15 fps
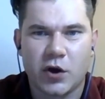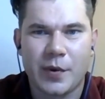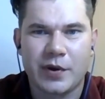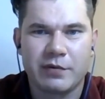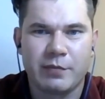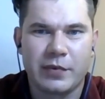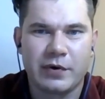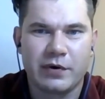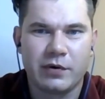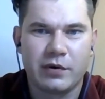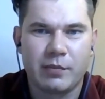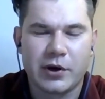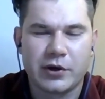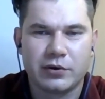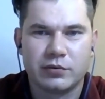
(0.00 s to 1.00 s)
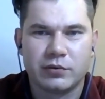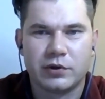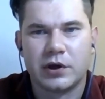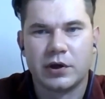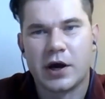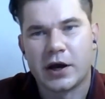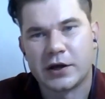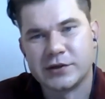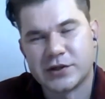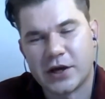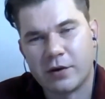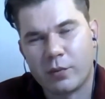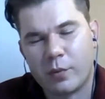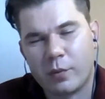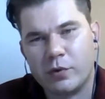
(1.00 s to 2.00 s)
recommended by, uh, by, you? I can
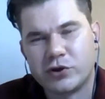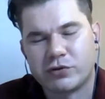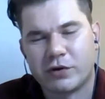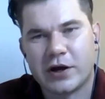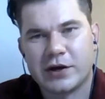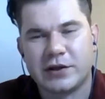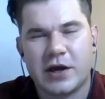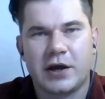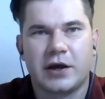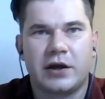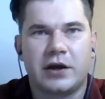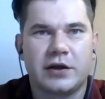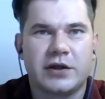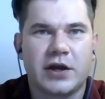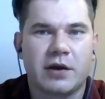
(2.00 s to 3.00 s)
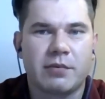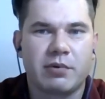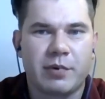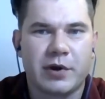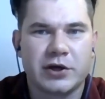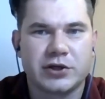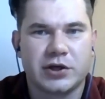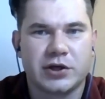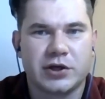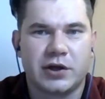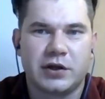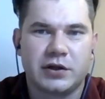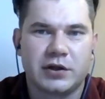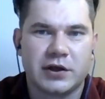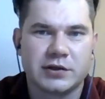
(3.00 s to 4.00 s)
say which one I take, and I take Propecia,
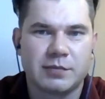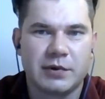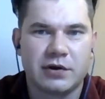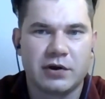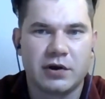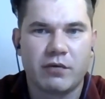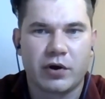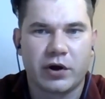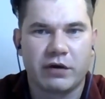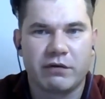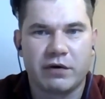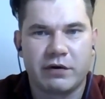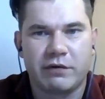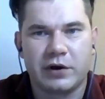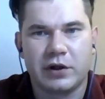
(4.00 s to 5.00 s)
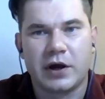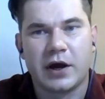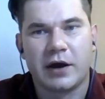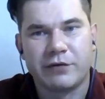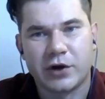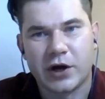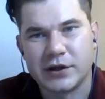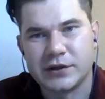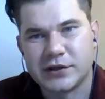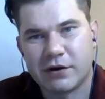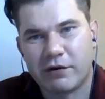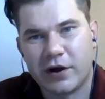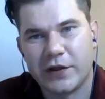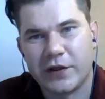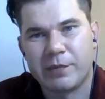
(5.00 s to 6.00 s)
and it has been uh, working very well. I have tried
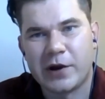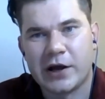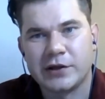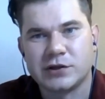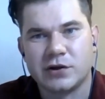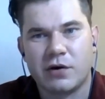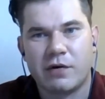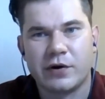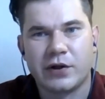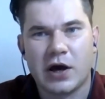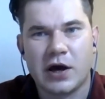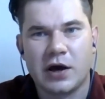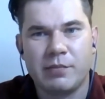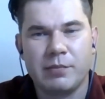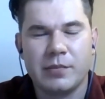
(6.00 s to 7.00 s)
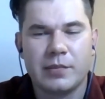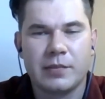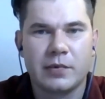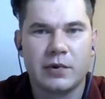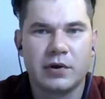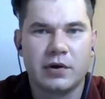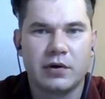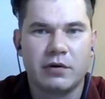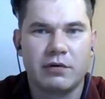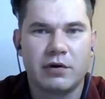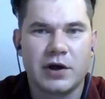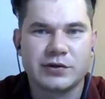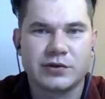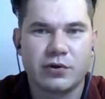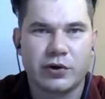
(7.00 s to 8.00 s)
several other brands over time, uh, over
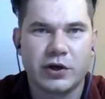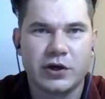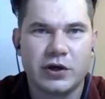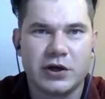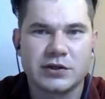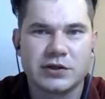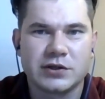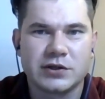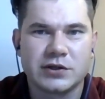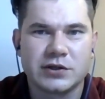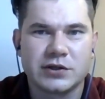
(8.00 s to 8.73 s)
last 13 years,